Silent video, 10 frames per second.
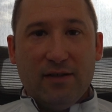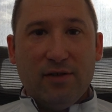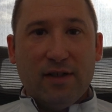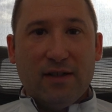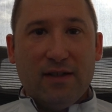And
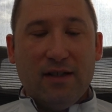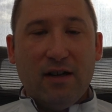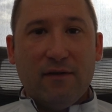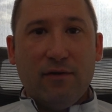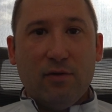you can see
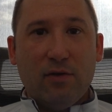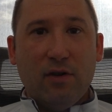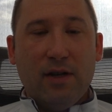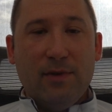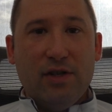our
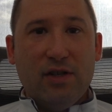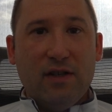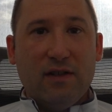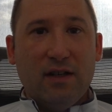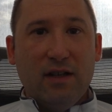fluoro
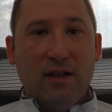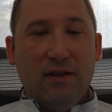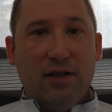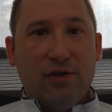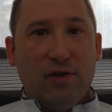images
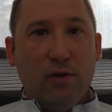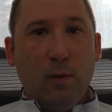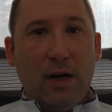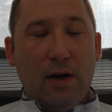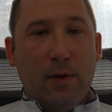that show
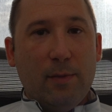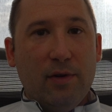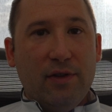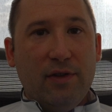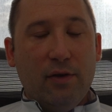where we
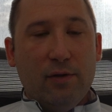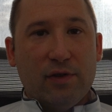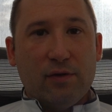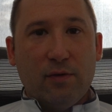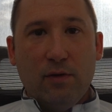put those
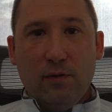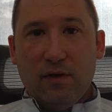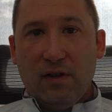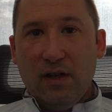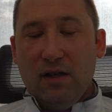
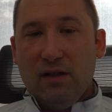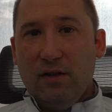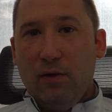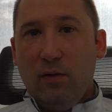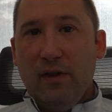screws
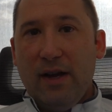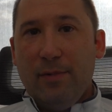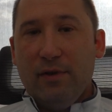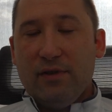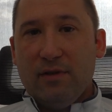to hold that
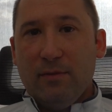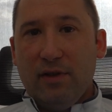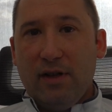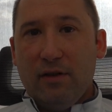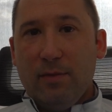posterior
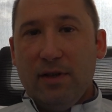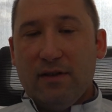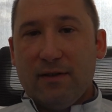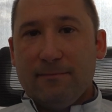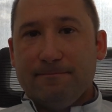malleolar
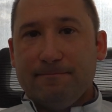piece.